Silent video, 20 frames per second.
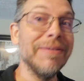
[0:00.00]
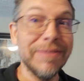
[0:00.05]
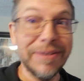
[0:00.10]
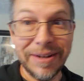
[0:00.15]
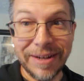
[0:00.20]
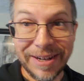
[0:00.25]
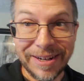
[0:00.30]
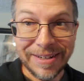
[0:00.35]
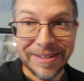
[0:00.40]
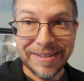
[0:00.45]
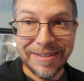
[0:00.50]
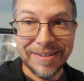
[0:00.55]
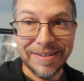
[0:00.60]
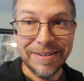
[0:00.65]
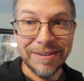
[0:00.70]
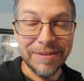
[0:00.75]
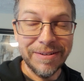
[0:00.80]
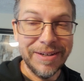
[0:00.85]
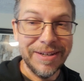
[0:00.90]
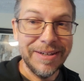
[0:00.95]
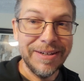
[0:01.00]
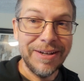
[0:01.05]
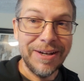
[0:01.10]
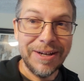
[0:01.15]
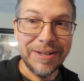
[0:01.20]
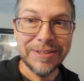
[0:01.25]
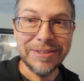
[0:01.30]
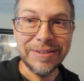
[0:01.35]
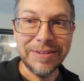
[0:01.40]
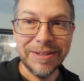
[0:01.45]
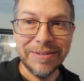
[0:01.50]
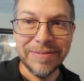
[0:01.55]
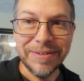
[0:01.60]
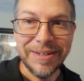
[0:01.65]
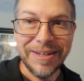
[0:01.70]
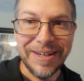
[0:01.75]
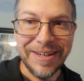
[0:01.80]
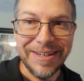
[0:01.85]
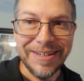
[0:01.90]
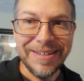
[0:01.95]
every night or a hostel
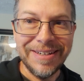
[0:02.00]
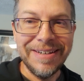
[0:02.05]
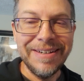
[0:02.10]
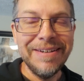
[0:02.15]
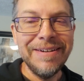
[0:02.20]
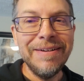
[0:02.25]
every night.